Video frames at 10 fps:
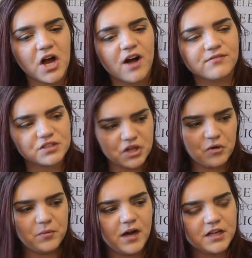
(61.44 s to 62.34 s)
off
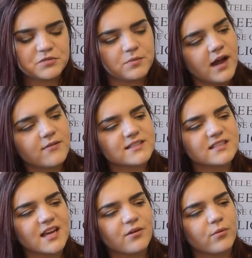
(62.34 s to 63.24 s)
so much, but I was
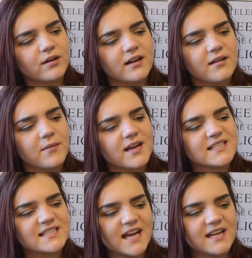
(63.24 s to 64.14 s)
like, wouldn't it make
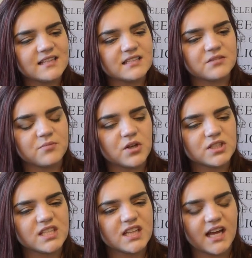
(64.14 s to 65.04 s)
sense to
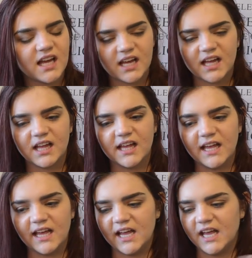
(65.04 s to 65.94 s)
post it like
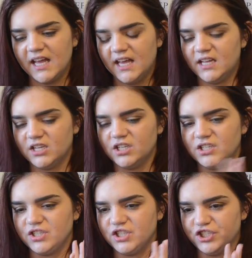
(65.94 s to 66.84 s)
in
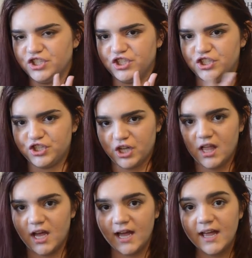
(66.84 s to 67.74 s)

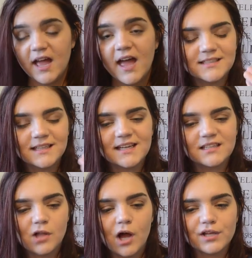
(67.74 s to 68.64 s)
July? Basically,
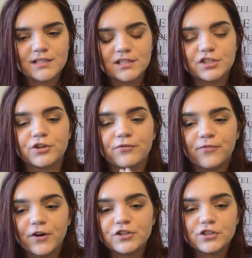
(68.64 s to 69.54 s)
as long as it is your
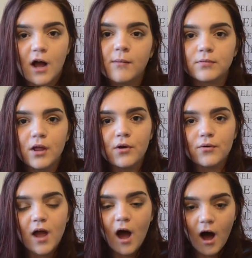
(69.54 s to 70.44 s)
first
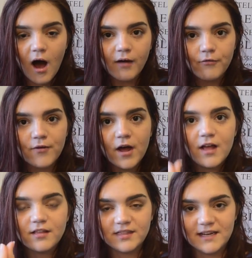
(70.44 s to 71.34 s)
upload of
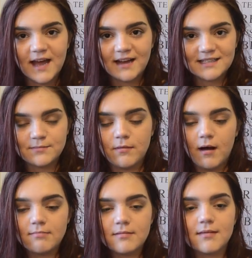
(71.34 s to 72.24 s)
the next
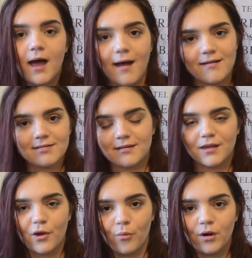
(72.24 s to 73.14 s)
month, I
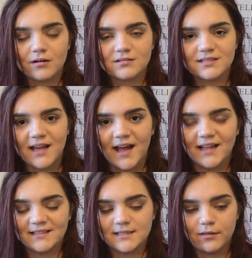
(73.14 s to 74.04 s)
think it works
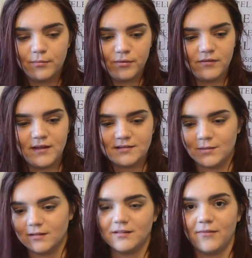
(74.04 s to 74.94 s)
as the previous
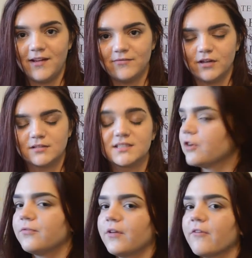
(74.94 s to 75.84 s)
month's favorites.
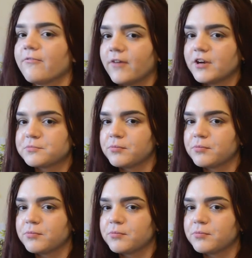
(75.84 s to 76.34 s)
So for the first